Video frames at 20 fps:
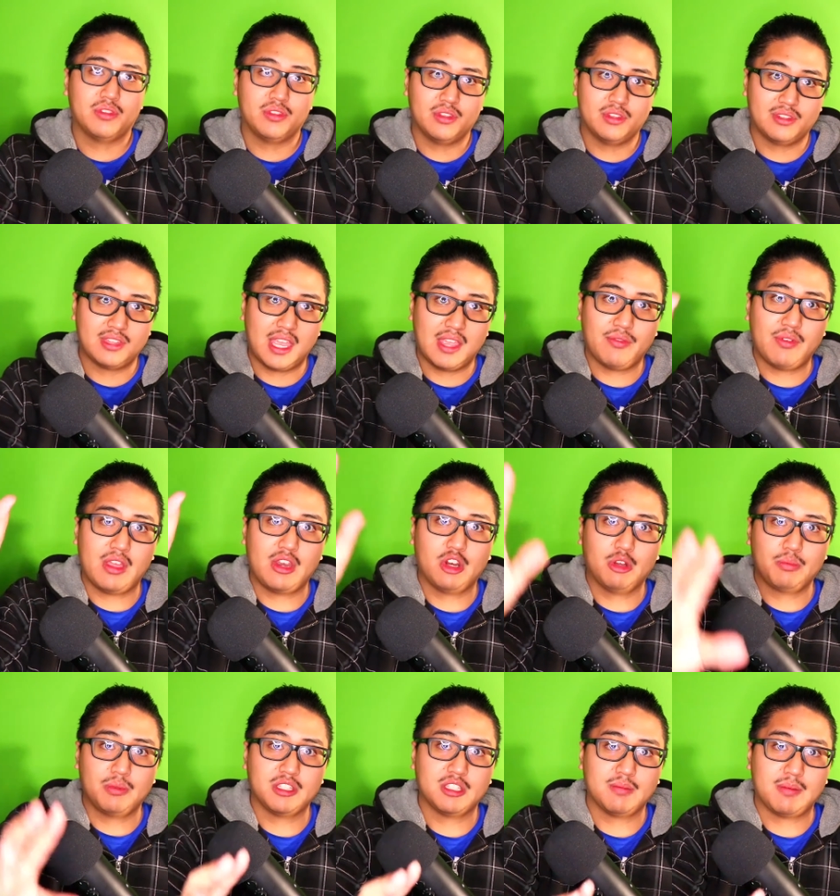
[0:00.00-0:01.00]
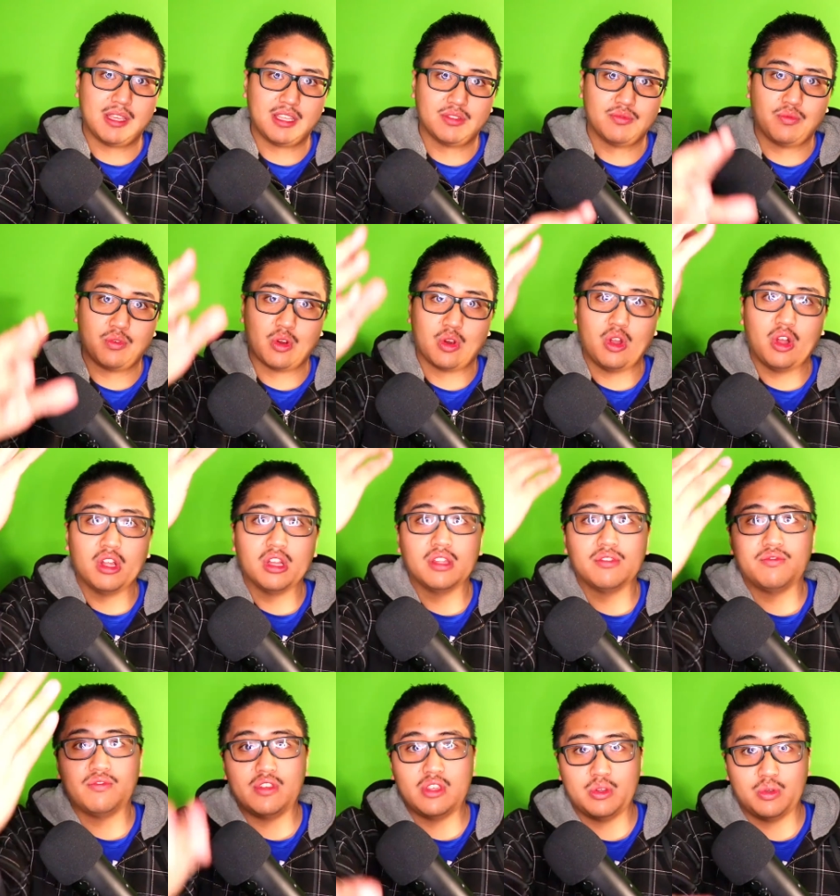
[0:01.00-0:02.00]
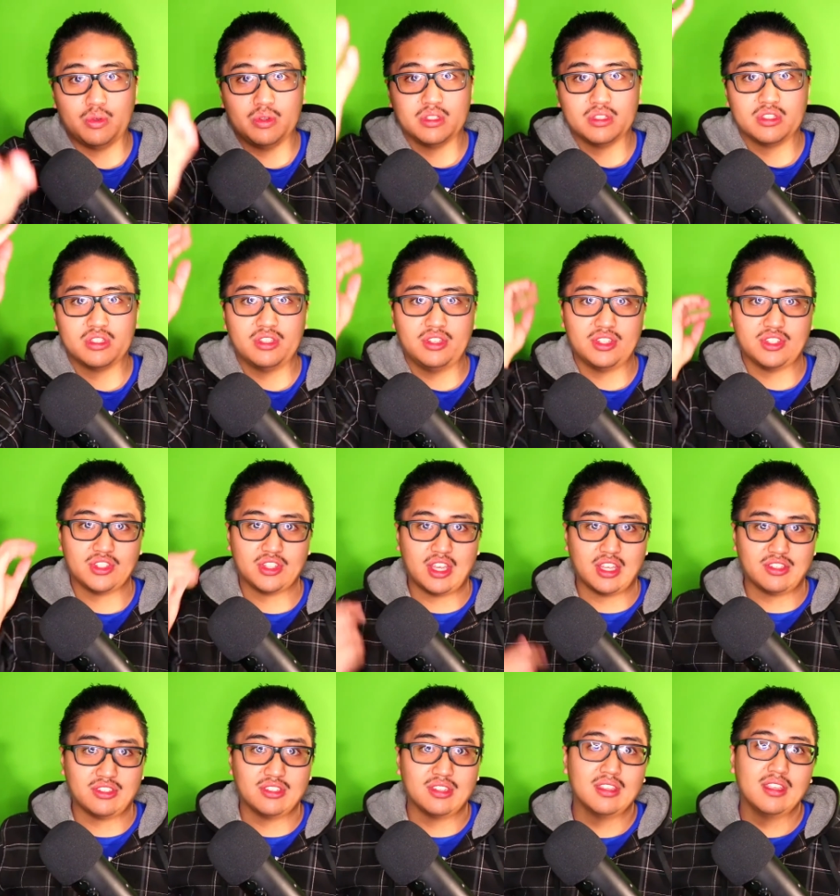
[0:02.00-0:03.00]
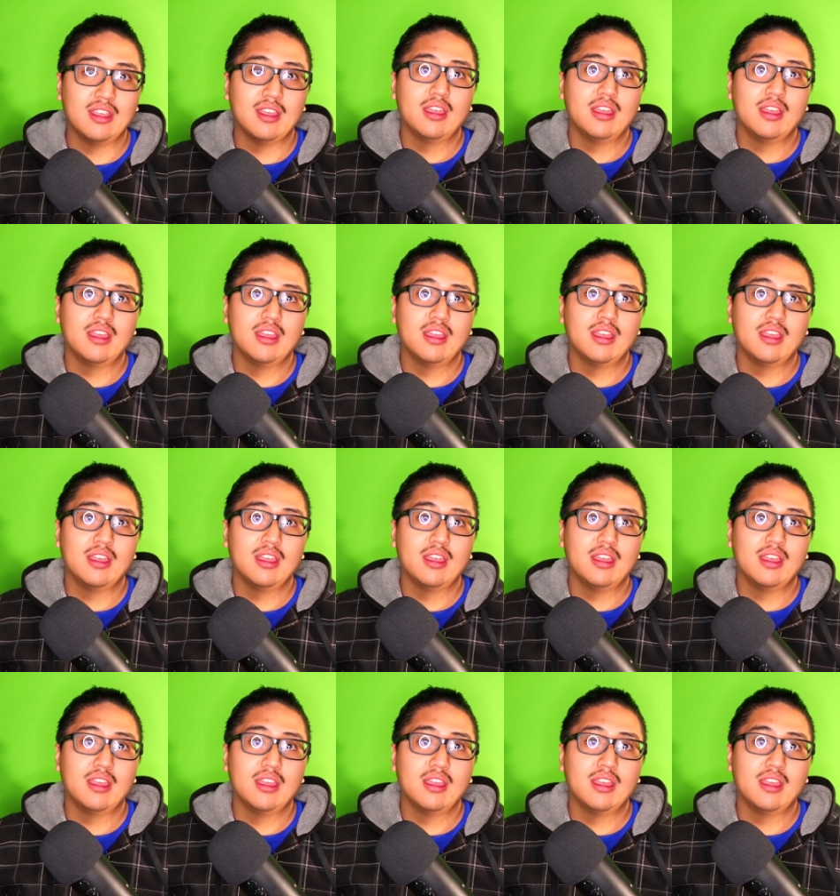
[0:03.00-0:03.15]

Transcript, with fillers: safe and open space for all of you to discuss